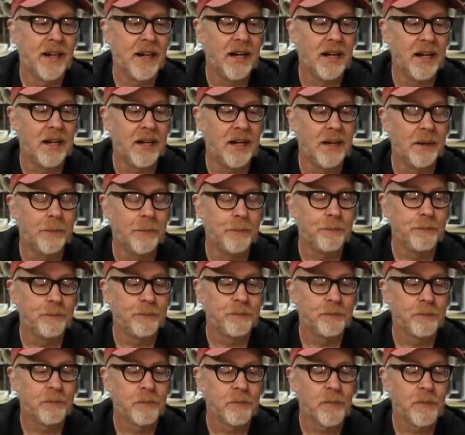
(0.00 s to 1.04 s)
Um,
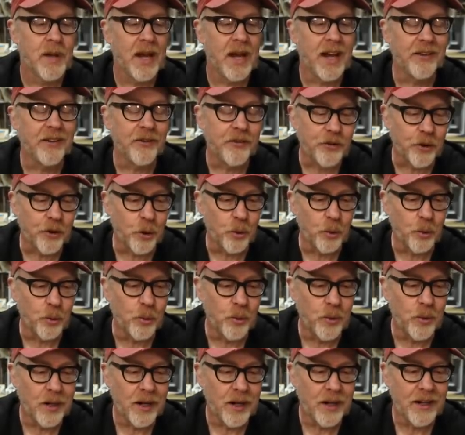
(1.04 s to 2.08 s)
and
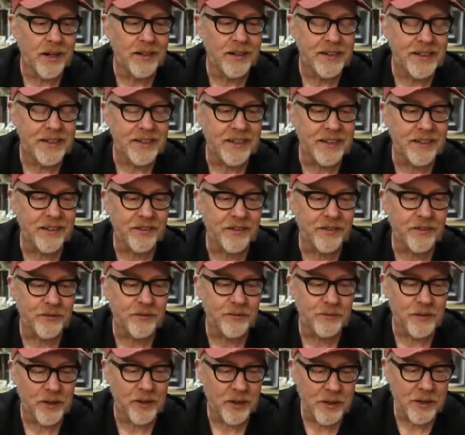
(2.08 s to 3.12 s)
so uh, it is
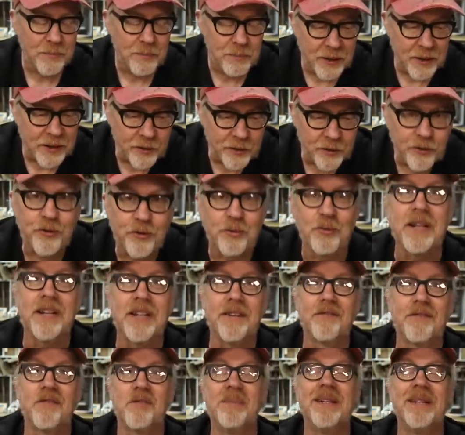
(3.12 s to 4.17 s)
very
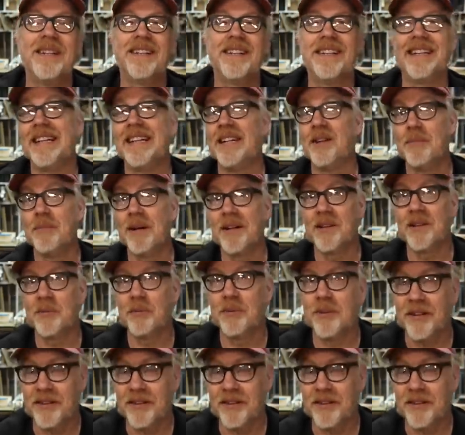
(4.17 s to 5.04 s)
bittersweet for me to think about the